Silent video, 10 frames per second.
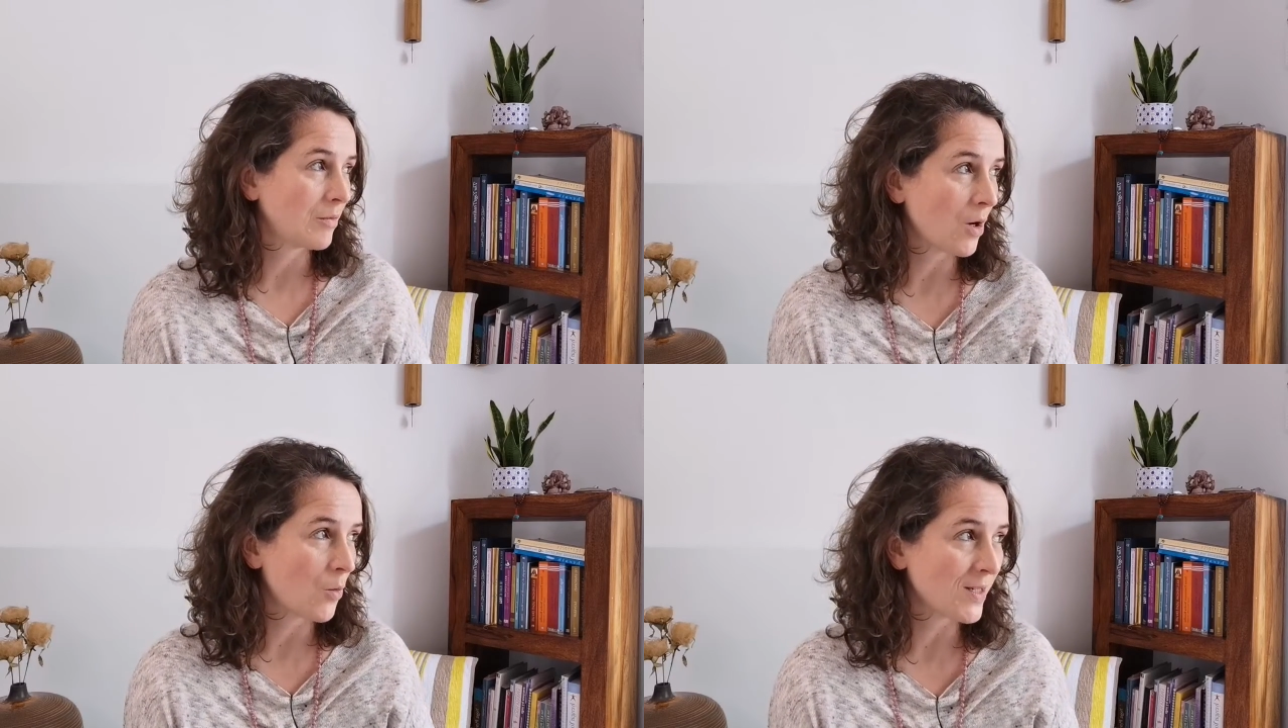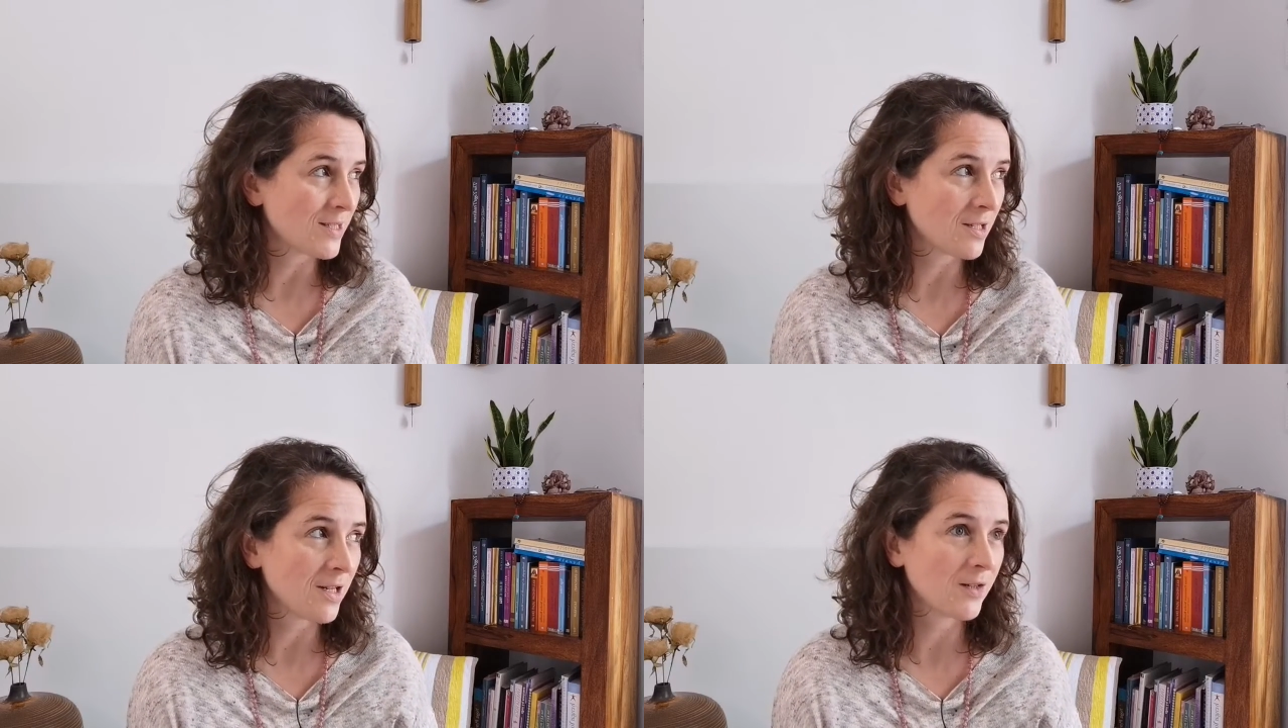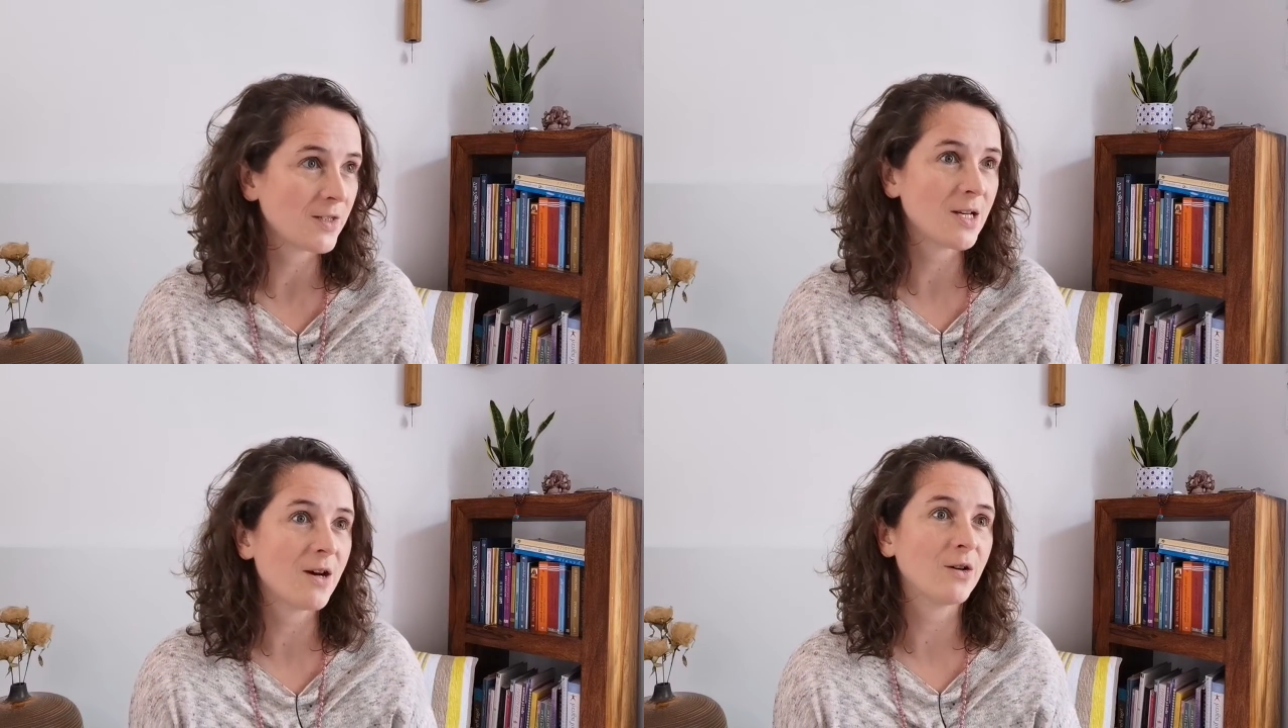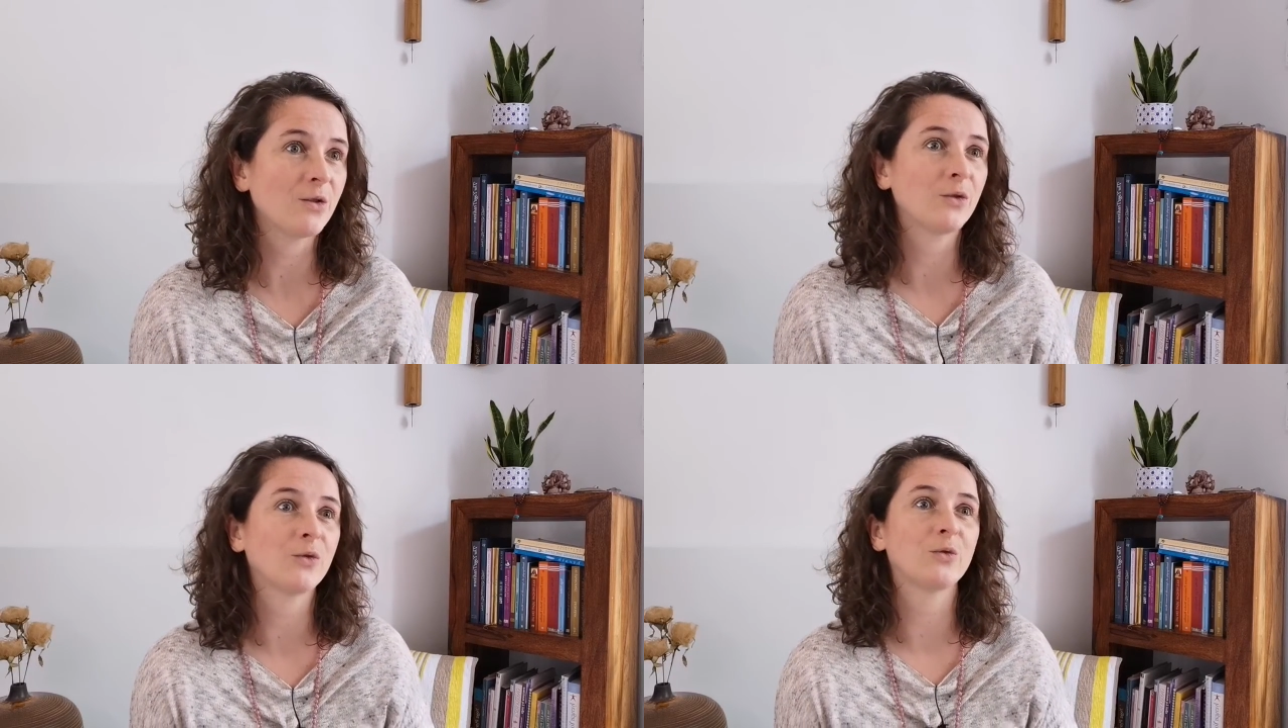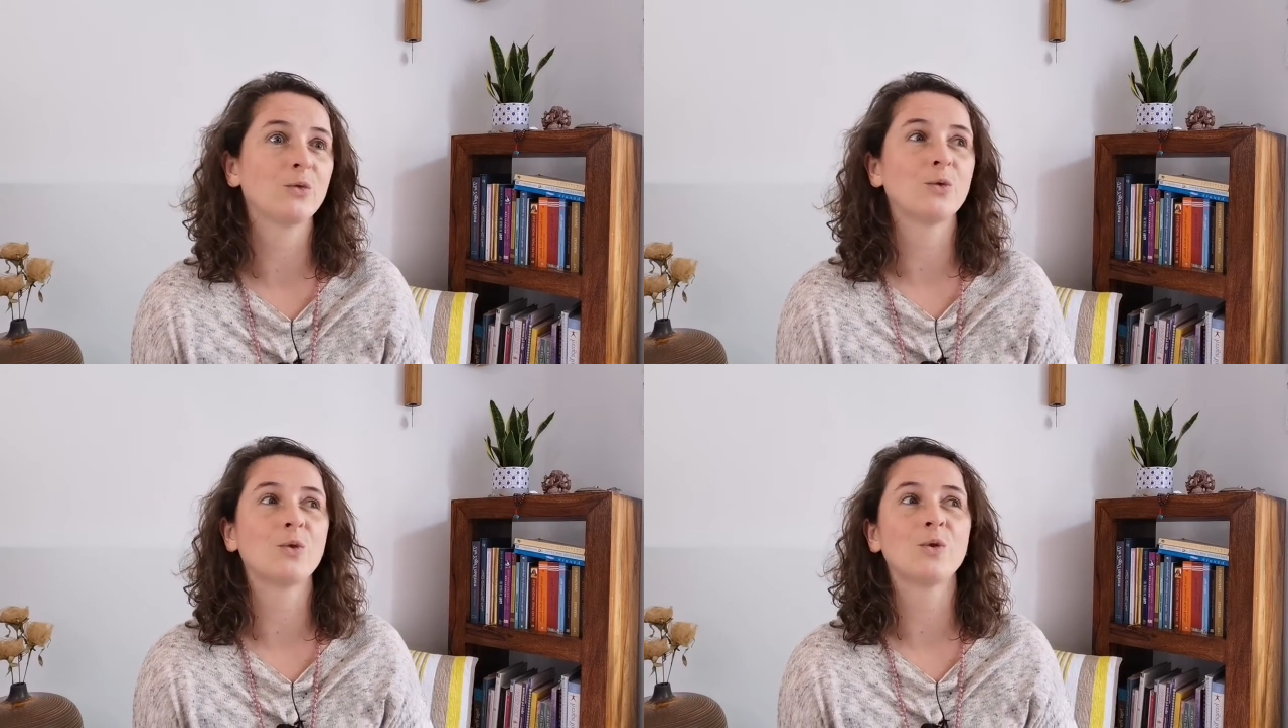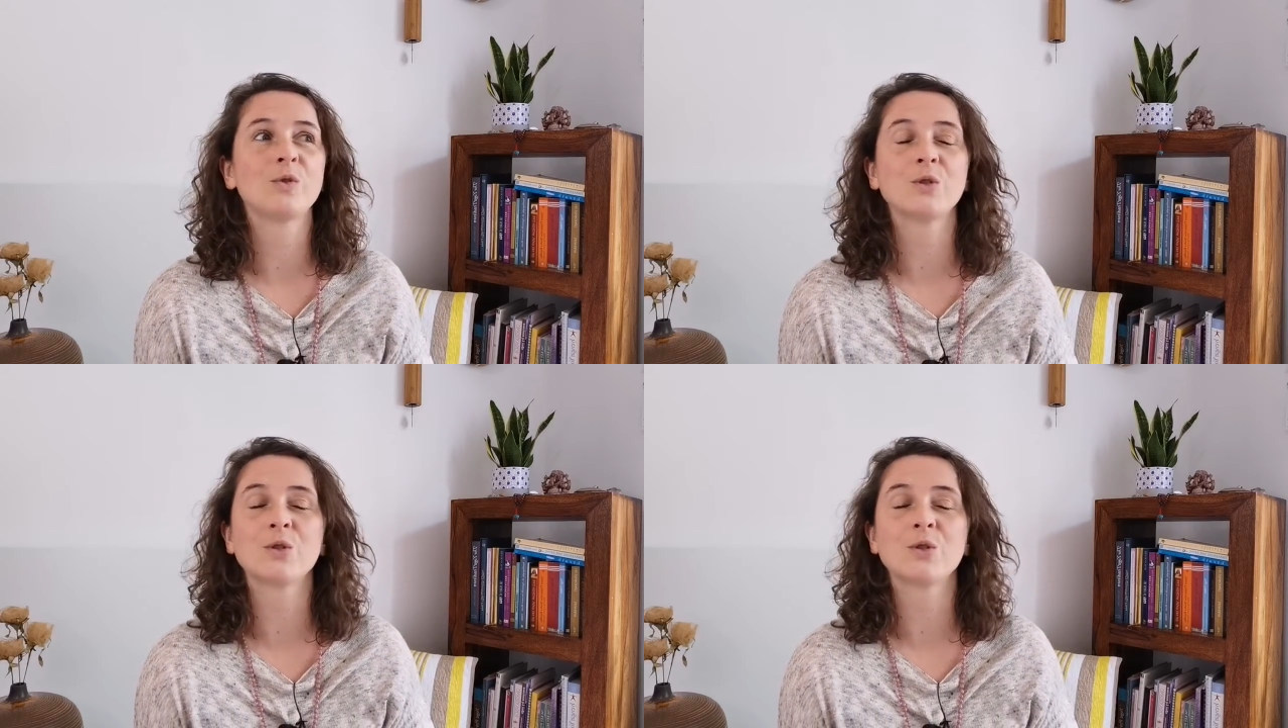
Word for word: our Western lifestyle, through all of the